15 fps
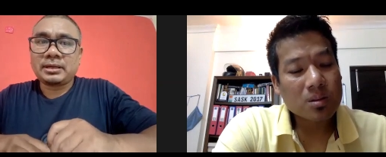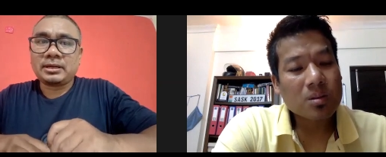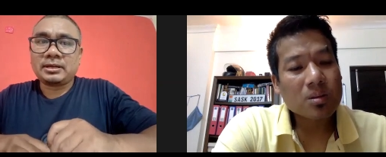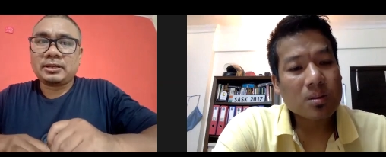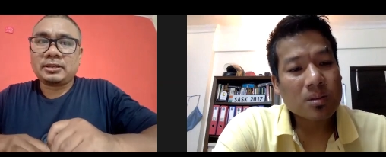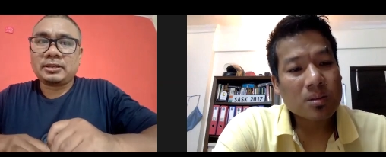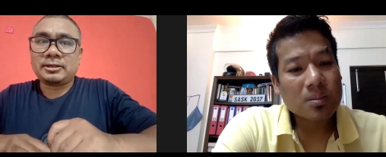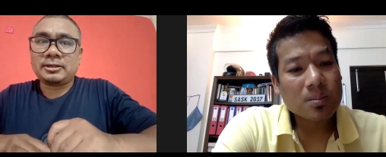
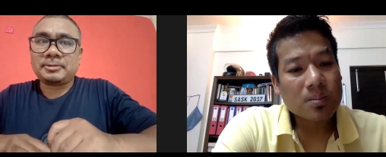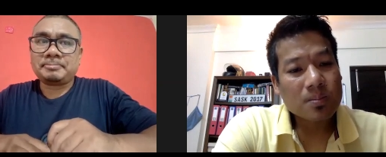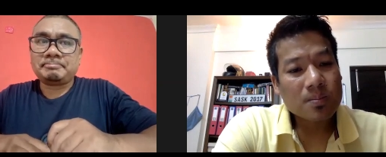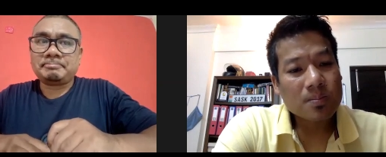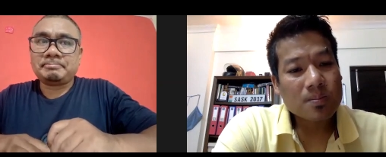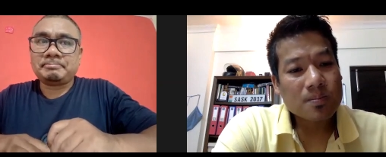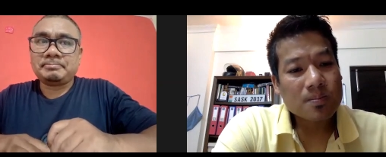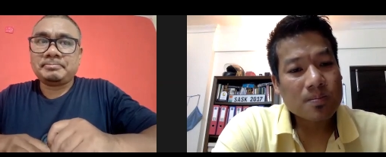Speaker 1: Uh,
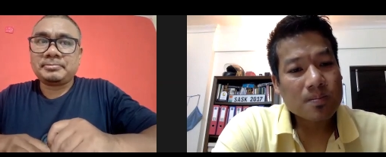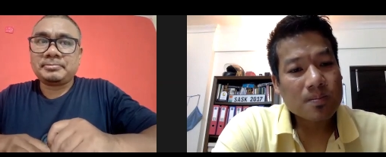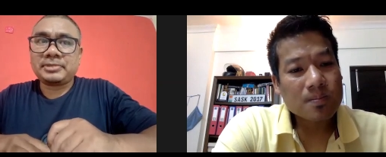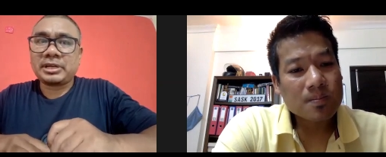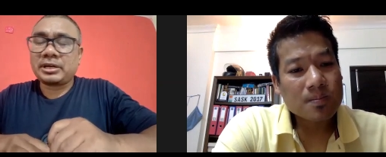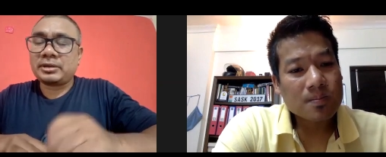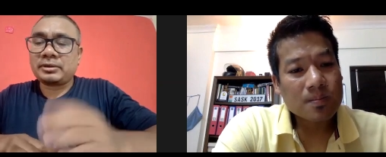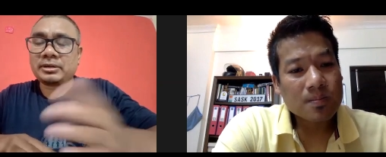
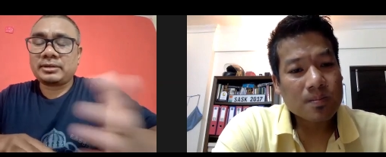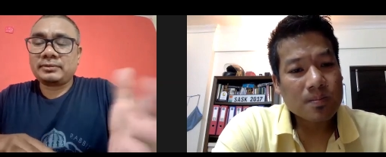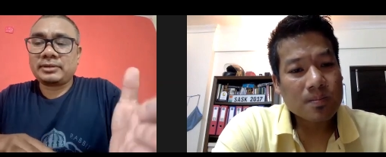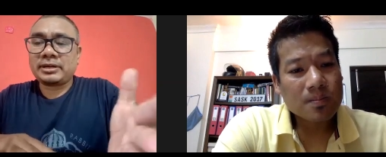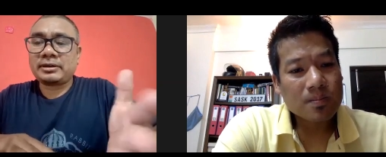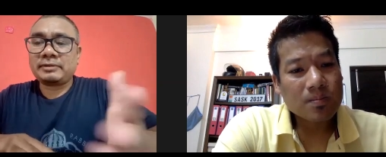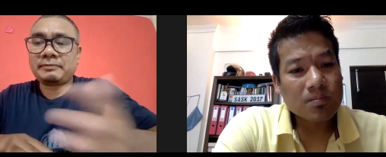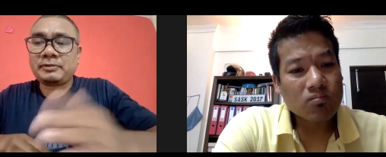there,
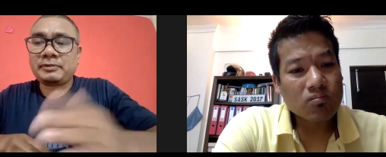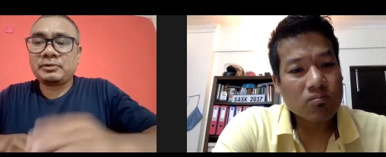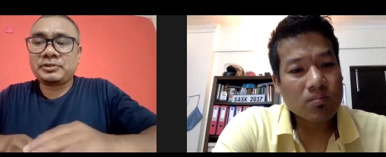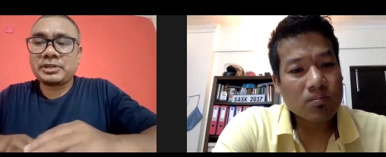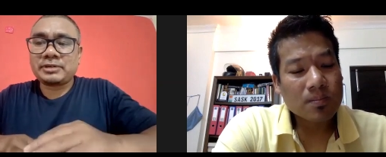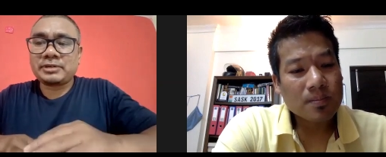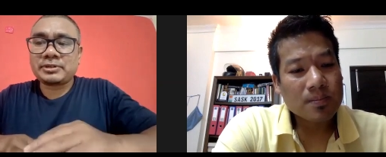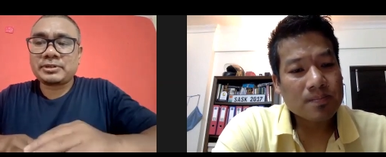there are a few
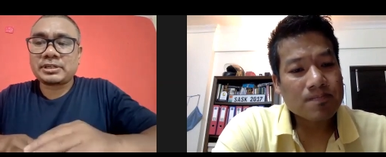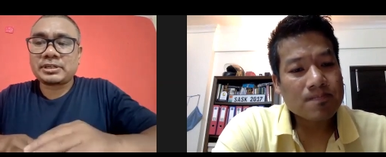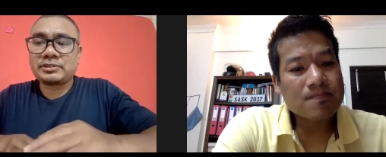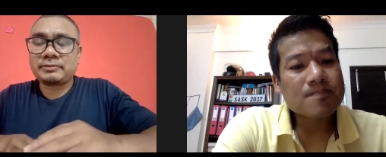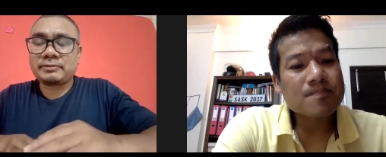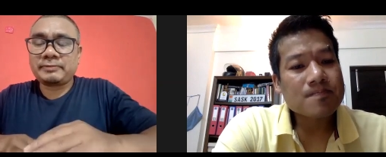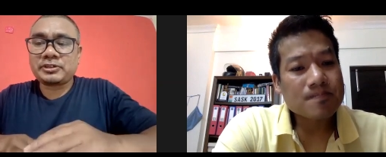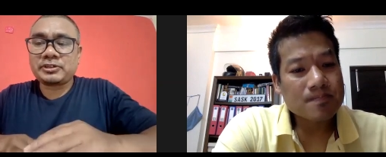generous
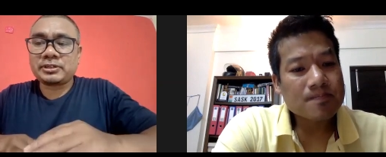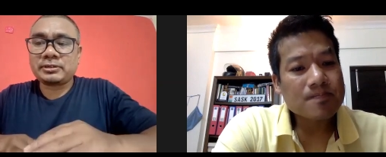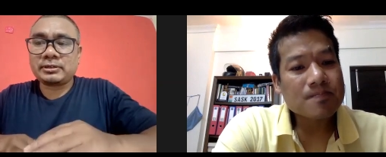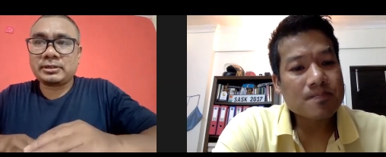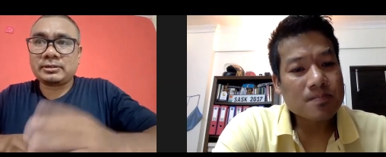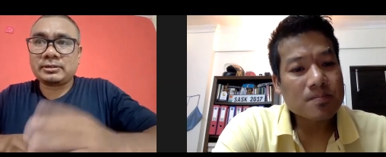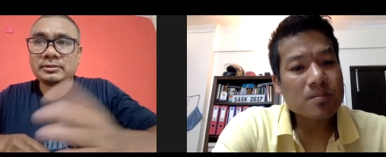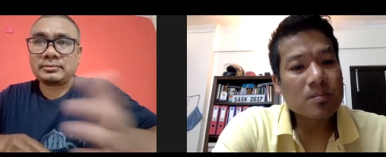contribution uh,